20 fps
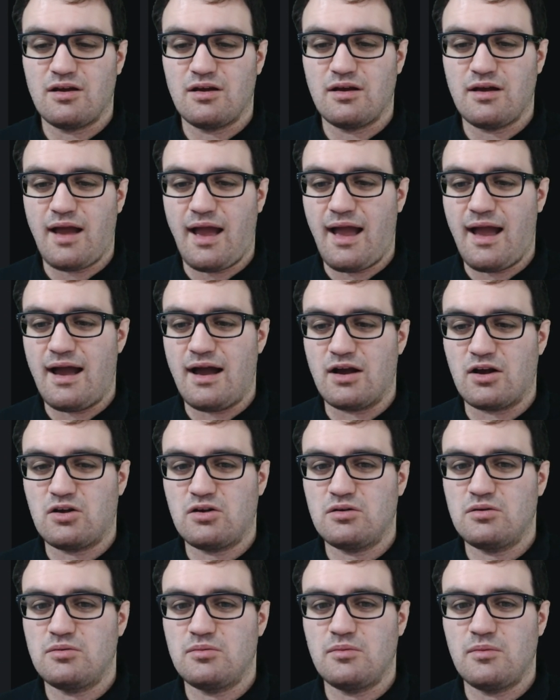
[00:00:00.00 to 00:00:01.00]

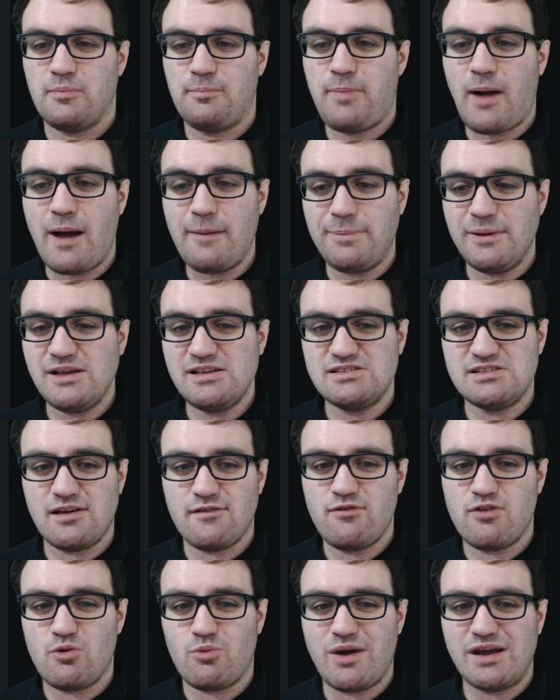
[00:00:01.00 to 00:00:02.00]
puppets of
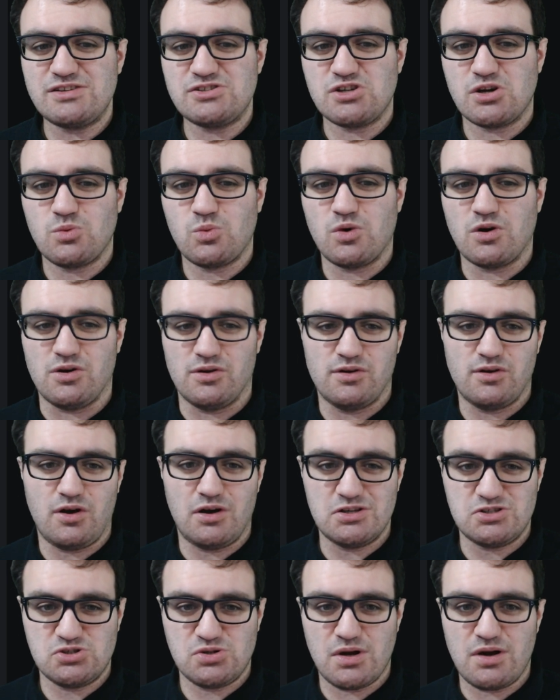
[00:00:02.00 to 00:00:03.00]
the Western world,
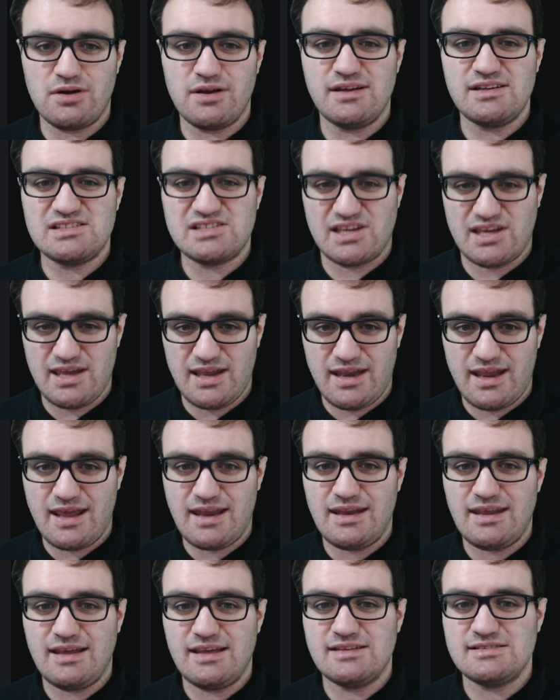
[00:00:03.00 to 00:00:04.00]
Australians,
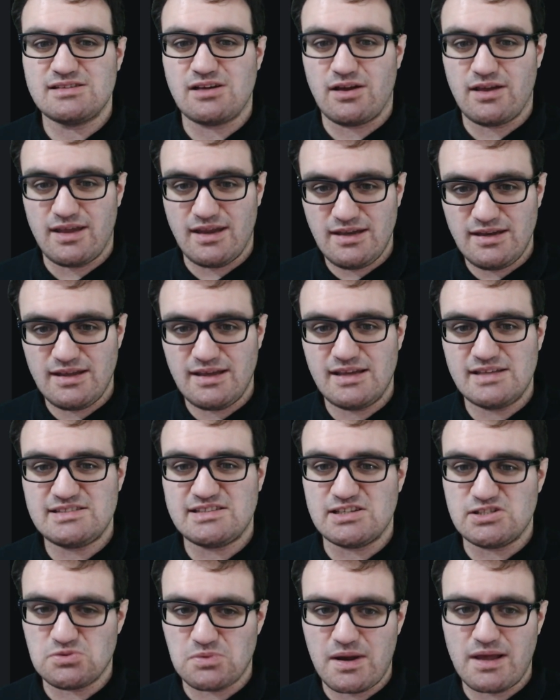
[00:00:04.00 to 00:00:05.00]
Canadians, Indians,
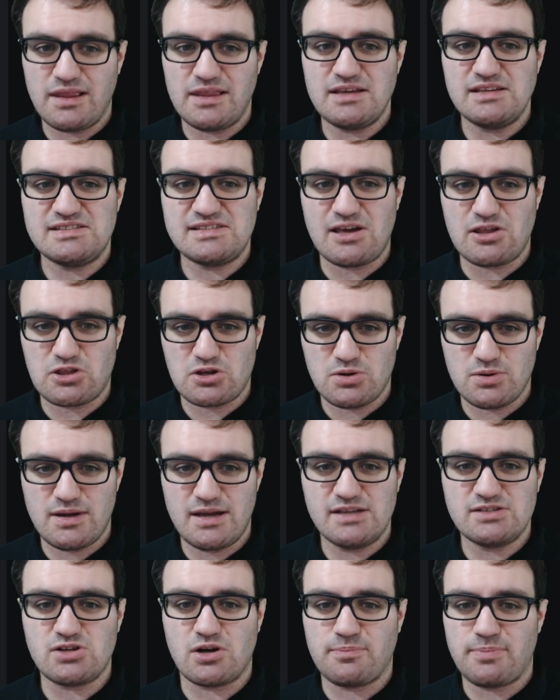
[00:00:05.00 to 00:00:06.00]
Israelis, South
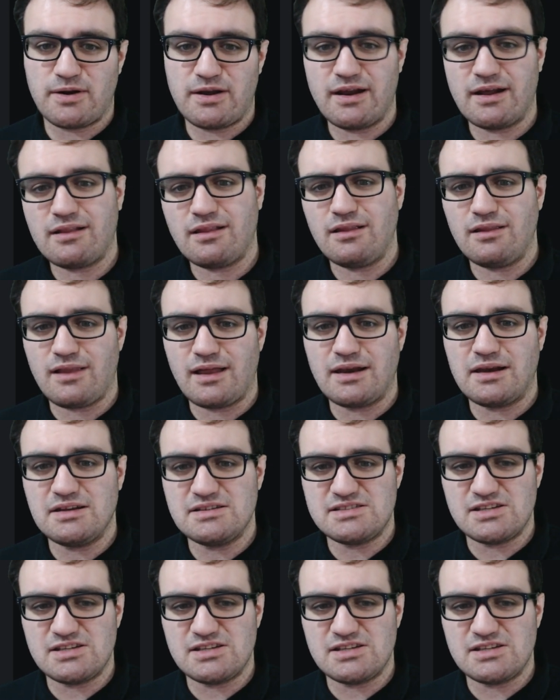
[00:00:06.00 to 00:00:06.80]
Koreans are particularly likely to say